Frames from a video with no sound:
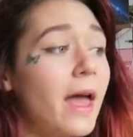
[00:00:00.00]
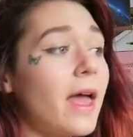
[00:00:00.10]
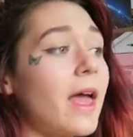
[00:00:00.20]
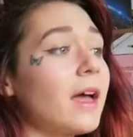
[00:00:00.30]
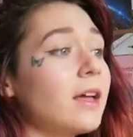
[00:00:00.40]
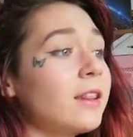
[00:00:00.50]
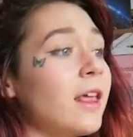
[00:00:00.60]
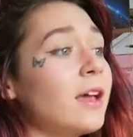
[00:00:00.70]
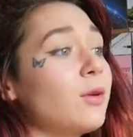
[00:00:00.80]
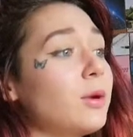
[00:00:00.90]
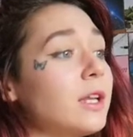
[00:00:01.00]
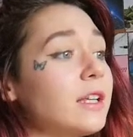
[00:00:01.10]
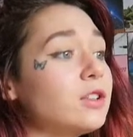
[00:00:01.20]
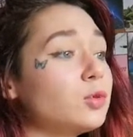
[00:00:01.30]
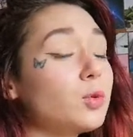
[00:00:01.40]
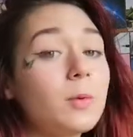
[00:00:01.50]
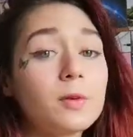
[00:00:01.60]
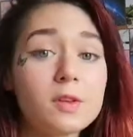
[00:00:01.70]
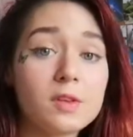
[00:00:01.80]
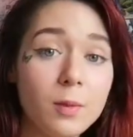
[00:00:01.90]
and they really need to
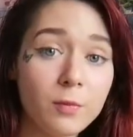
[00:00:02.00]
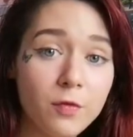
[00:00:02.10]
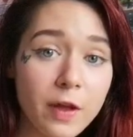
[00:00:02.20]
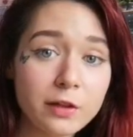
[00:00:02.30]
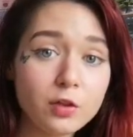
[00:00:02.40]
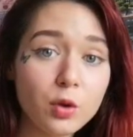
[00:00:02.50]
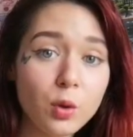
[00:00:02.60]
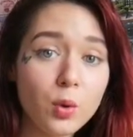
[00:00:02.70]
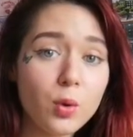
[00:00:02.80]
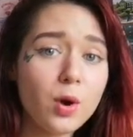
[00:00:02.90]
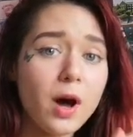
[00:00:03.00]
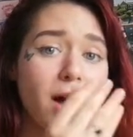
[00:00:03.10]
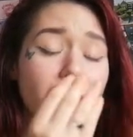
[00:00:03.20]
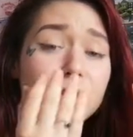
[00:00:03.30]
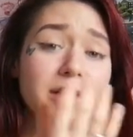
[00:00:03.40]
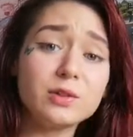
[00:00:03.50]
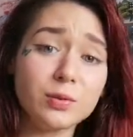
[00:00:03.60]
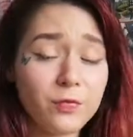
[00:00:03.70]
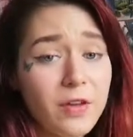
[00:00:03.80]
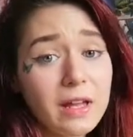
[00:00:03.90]
represent something to you. You need to
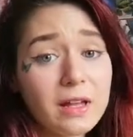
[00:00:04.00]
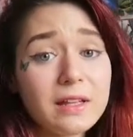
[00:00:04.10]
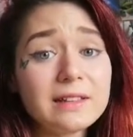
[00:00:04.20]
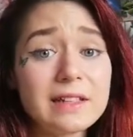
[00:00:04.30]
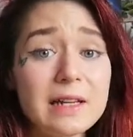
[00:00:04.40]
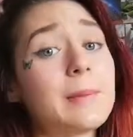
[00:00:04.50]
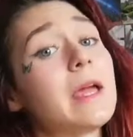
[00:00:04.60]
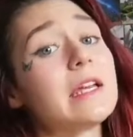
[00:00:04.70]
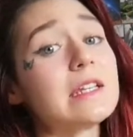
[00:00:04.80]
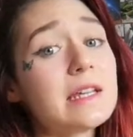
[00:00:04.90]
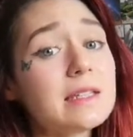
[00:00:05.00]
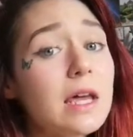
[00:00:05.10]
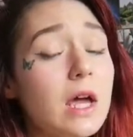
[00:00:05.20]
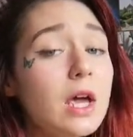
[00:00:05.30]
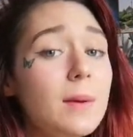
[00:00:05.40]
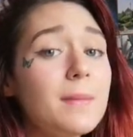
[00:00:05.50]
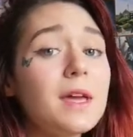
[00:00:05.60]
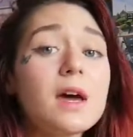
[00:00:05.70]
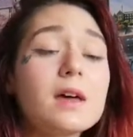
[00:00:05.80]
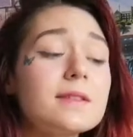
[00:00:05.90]
feel the images,
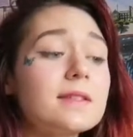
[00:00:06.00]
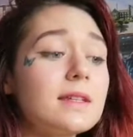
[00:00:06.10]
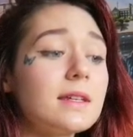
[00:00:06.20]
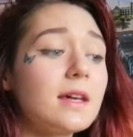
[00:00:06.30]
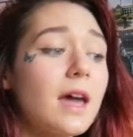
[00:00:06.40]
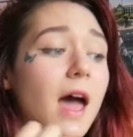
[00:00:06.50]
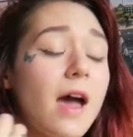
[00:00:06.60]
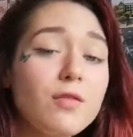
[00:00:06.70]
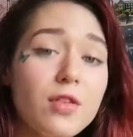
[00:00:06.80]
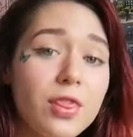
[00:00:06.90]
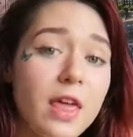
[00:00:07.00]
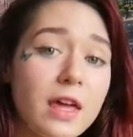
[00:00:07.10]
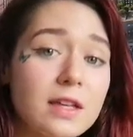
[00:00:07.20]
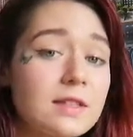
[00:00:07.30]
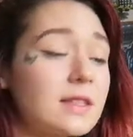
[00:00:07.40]
because everything